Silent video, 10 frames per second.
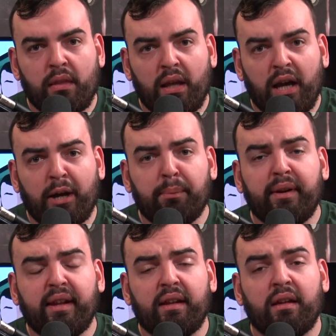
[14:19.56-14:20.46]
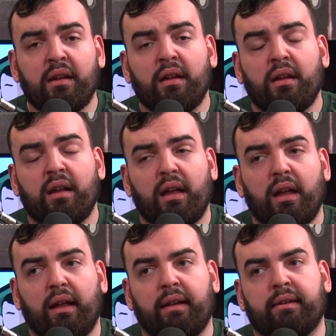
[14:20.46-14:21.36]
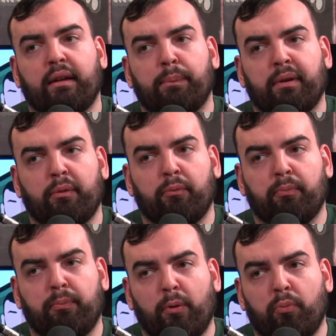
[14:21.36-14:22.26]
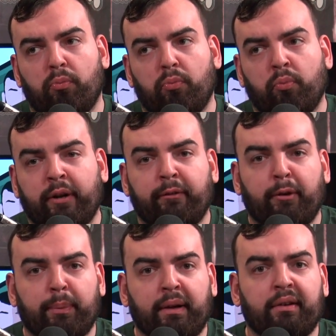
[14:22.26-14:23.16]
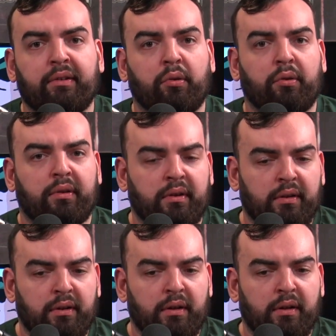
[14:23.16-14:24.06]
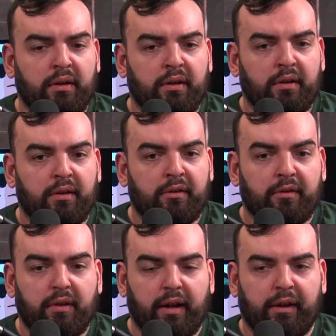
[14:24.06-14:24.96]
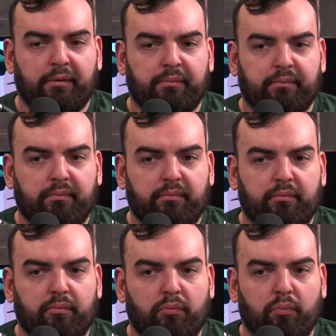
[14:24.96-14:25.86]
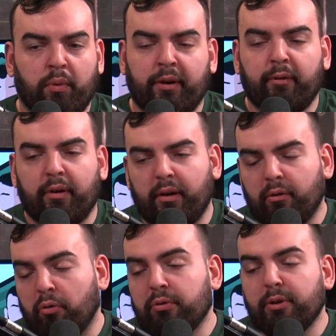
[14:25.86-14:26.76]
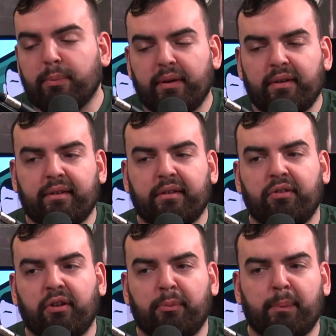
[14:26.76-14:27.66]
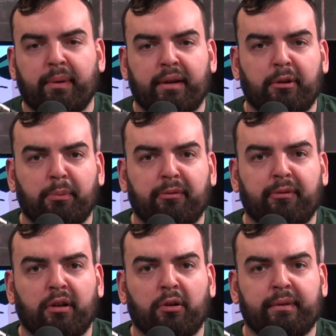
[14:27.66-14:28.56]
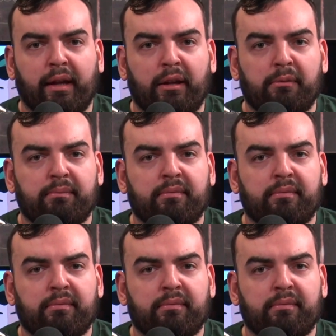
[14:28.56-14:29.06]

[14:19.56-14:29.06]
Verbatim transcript: Amory is a pl- one of our players who's um, one of our older players, and she's been playing the sport for a long time.